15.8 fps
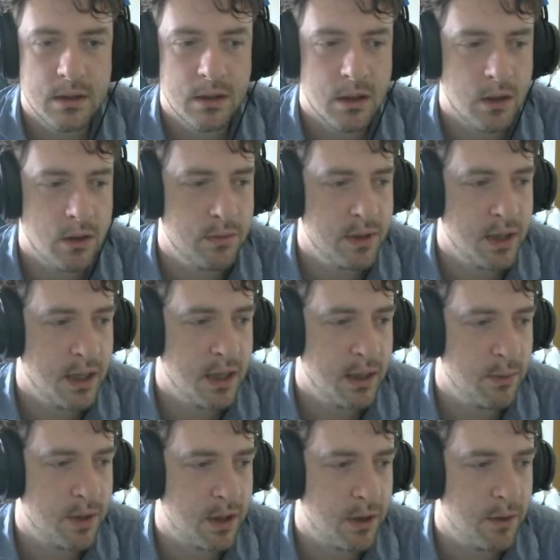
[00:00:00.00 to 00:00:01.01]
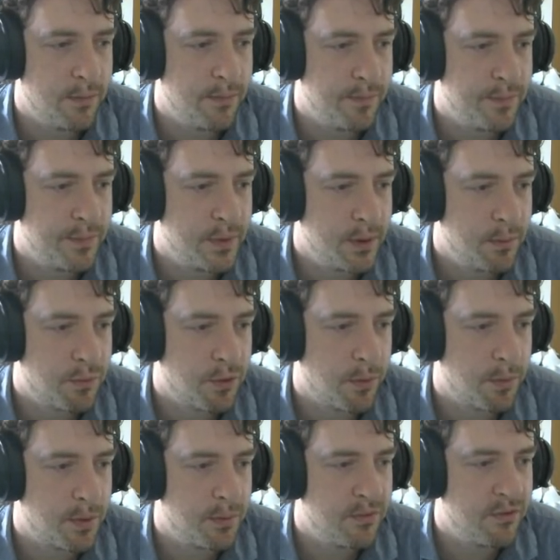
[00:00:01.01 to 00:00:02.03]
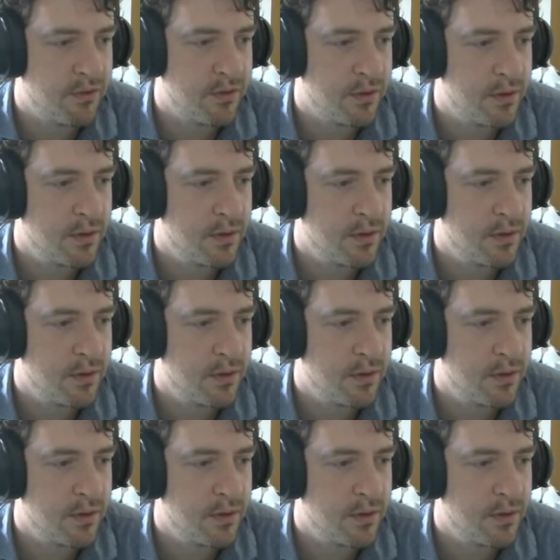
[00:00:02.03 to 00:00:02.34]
Oh yeah, here we go. Problems.